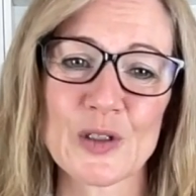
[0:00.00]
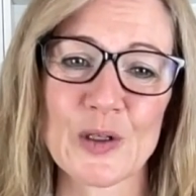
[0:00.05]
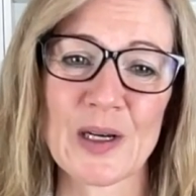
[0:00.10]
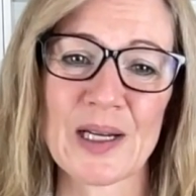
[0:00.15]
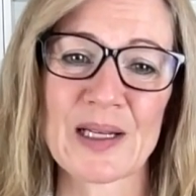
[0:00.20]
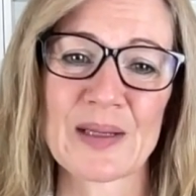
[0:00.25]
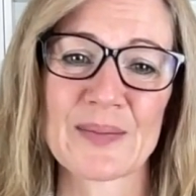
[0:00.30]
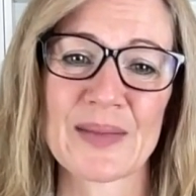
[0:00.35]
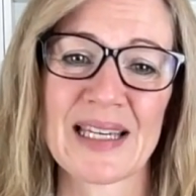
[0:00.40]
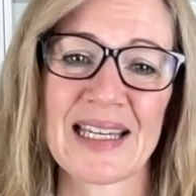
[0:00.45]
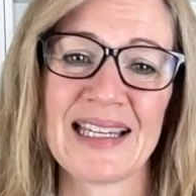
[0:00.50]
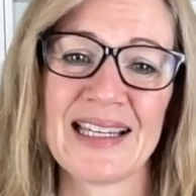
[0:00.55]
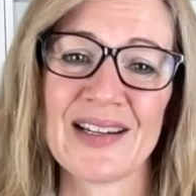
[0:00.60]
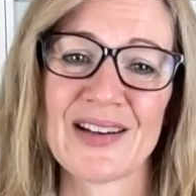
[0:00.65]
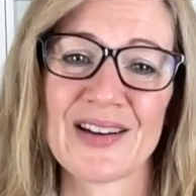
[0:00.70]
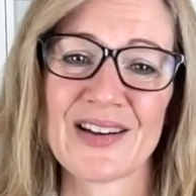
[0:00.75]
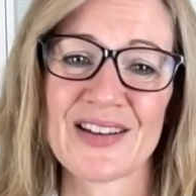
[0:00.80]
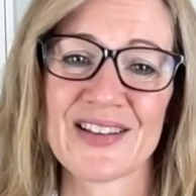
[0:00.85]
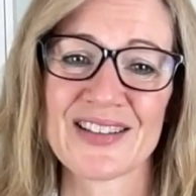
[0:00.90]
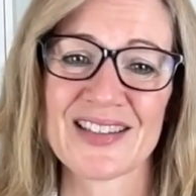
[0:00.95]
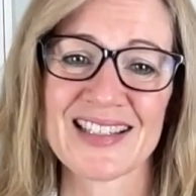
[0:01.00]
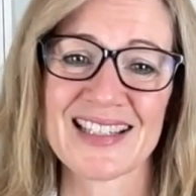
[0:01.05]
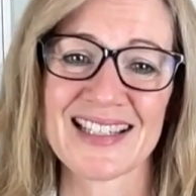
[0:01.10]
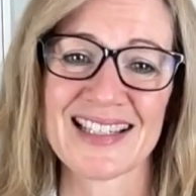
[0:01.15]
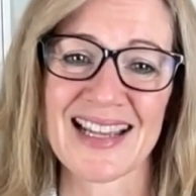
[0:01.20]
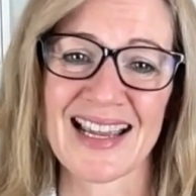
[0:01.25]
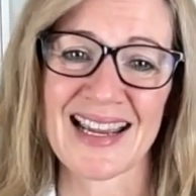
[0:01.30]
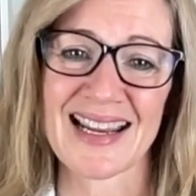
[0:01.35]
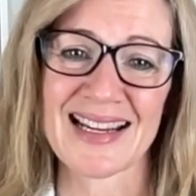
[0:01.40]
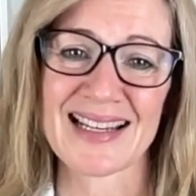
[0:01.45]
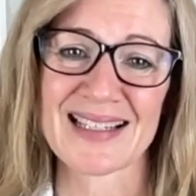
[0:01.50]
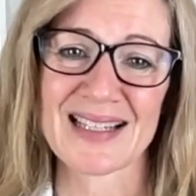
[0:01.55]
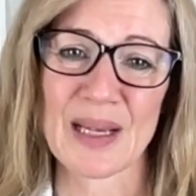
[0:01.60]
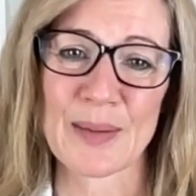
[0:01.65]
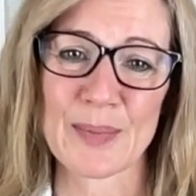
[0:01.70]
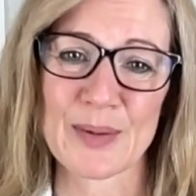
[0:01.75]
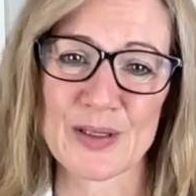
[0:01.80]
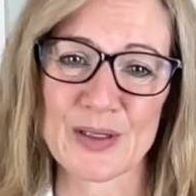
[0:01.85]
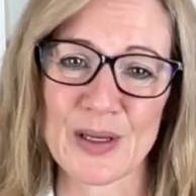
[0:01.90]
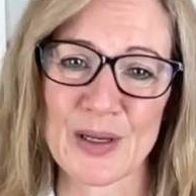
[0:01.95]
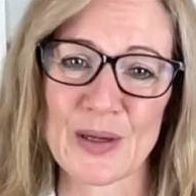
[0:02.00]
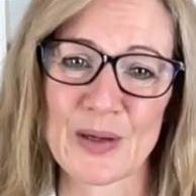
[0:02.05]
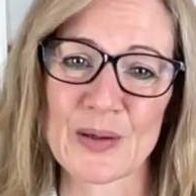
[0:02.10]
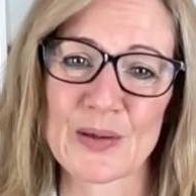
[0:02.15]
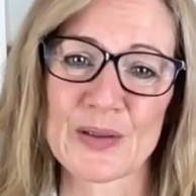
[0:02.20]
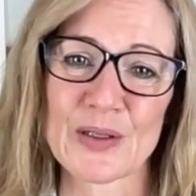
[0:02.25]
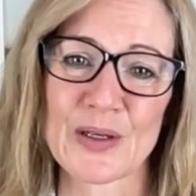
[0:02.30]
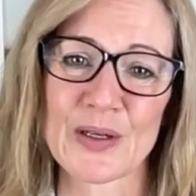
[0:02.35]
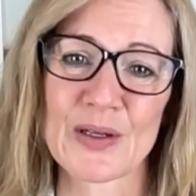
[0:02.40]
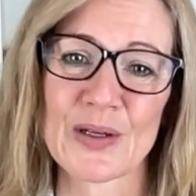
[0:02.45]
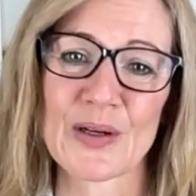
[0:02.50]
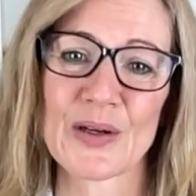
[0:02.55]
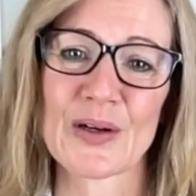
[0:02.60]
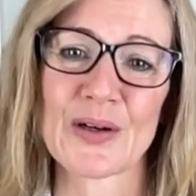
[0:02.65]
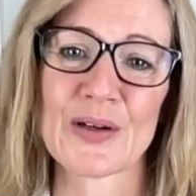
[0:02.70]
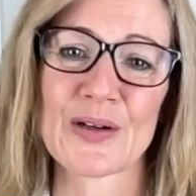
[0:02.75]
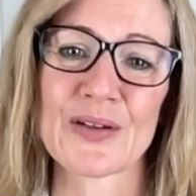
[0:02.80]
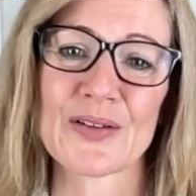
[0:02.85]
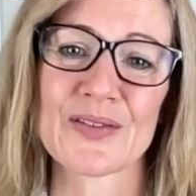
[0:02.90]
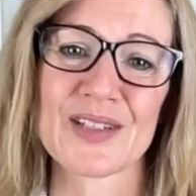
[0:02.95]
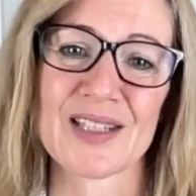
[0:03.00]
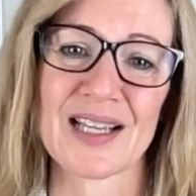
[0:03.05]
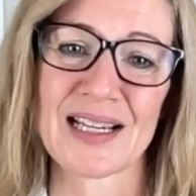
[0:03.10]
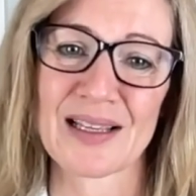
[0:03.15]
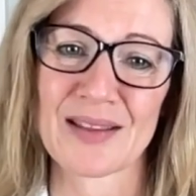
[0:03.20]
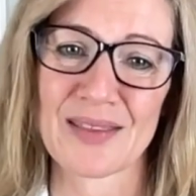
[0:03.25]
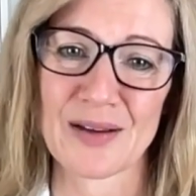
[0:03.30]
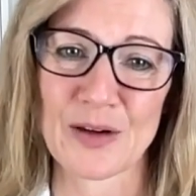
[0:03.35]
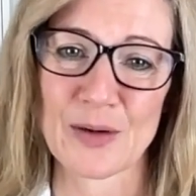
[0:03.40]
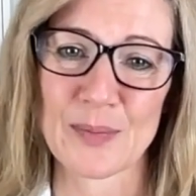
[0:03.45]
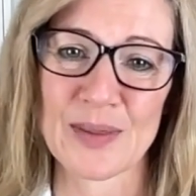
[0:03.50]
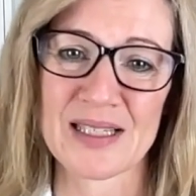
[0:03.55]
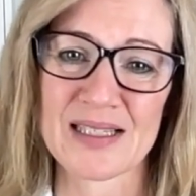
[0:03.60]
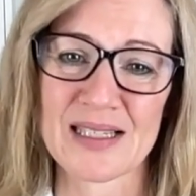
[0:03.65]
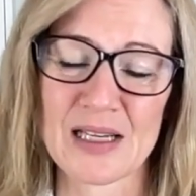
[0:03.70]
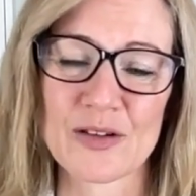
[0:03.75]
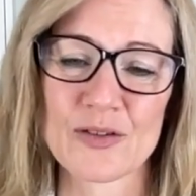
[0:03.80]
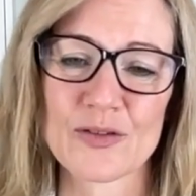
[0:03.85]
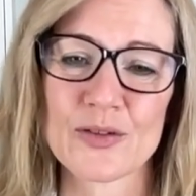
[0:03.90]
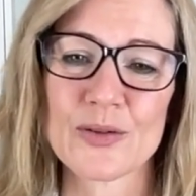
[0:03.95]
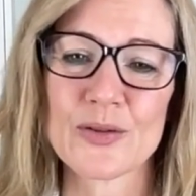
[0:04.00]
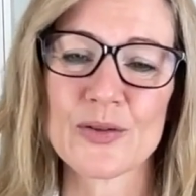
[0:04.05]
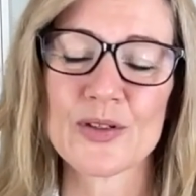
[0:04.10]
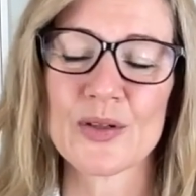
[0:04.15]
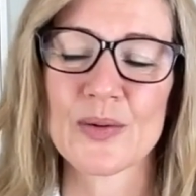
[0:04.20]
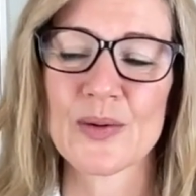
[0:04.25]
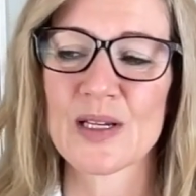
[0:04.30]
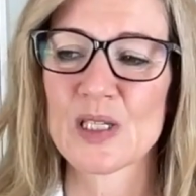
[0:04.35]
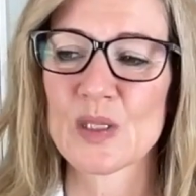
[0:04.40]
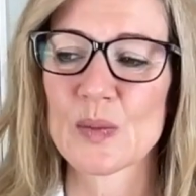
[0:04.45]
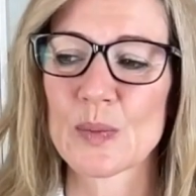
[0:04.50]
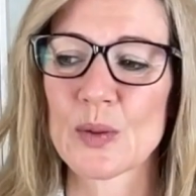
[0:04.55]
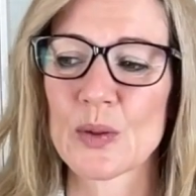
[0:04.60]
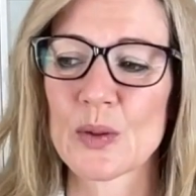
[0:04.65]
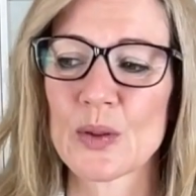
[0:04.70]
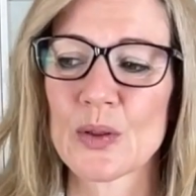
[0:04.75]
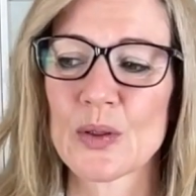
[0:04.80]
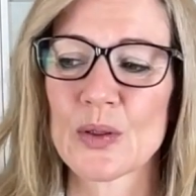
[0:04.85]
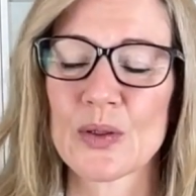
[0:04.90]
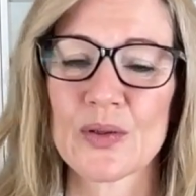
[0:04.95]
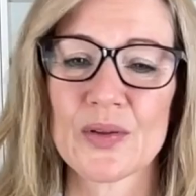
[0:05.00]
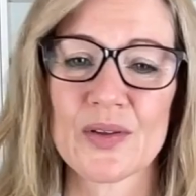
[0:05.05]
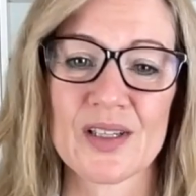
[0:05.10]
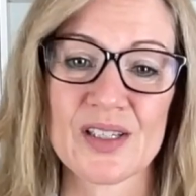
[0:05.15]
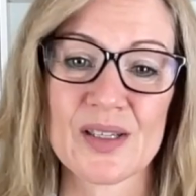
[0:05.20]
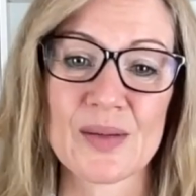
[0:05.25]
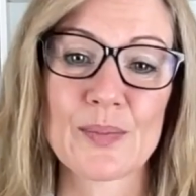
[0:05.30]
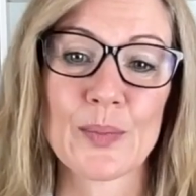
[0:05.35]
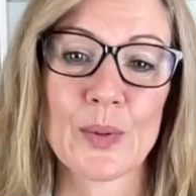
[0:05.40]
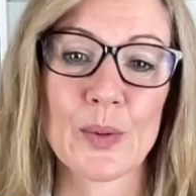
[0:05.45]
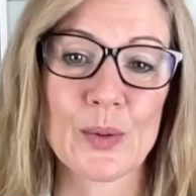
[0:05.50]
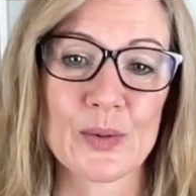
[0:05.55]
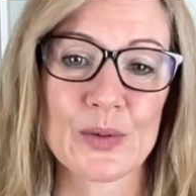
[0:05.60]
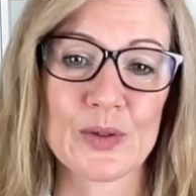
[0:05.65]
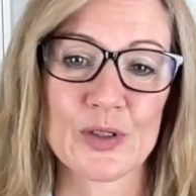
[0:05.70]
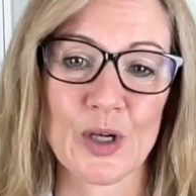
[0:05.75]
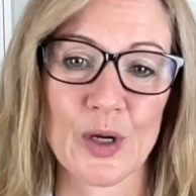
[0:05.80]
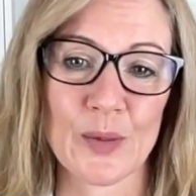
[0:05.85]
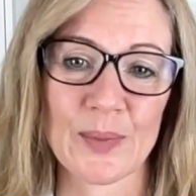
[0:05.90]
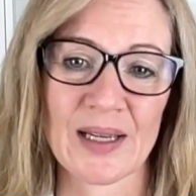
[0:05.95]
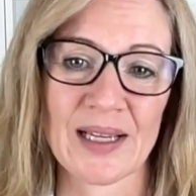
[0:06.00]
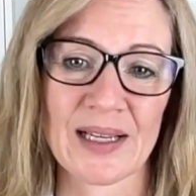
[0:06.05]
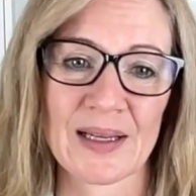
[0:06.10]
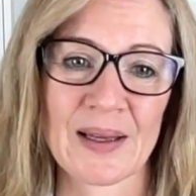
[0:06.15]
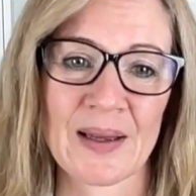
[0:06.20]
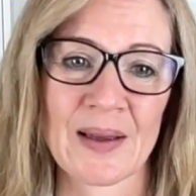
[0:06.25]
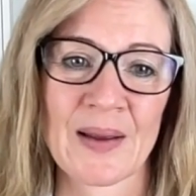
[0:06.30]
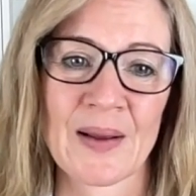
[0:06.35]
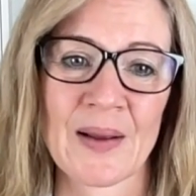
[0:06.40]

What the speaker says: joining me on today's episode of Psychotherapy Central to explore this important topic.